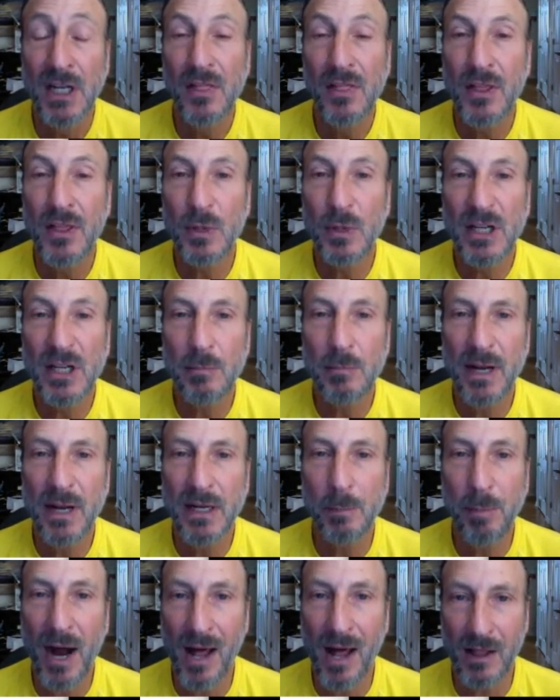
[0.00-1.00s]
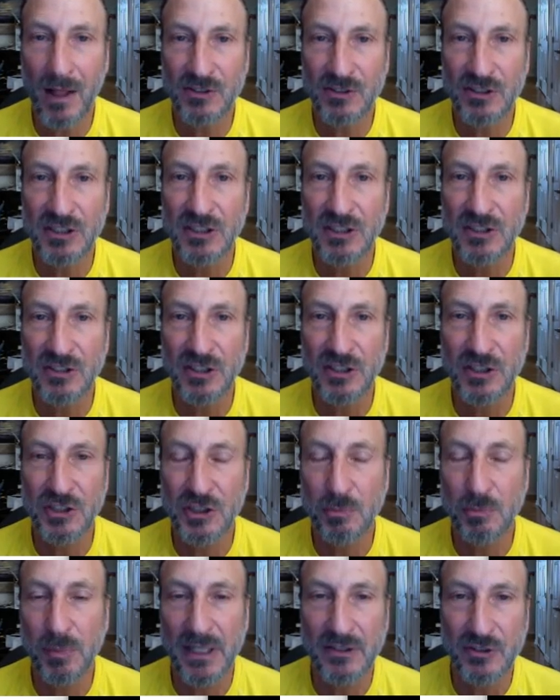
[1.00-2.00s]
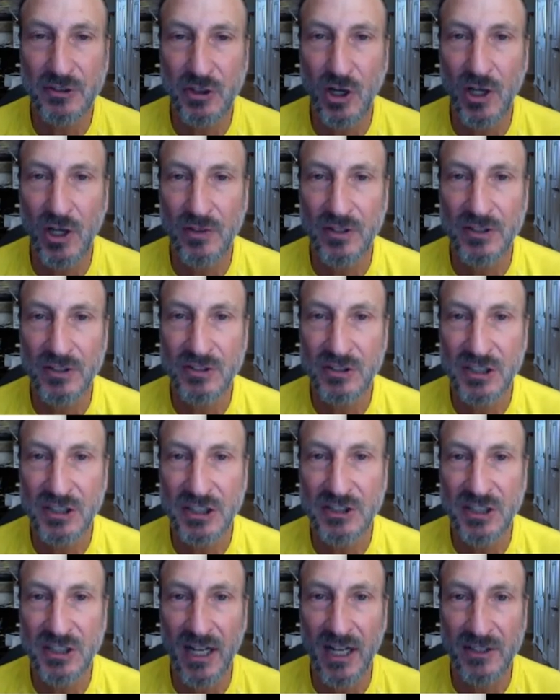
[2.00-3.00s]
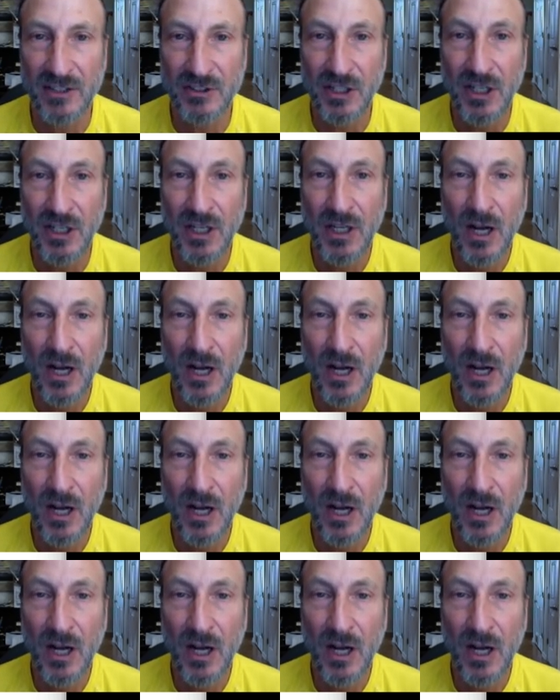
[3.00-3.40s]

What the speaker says: Then we can make a policy decision based on this t-test,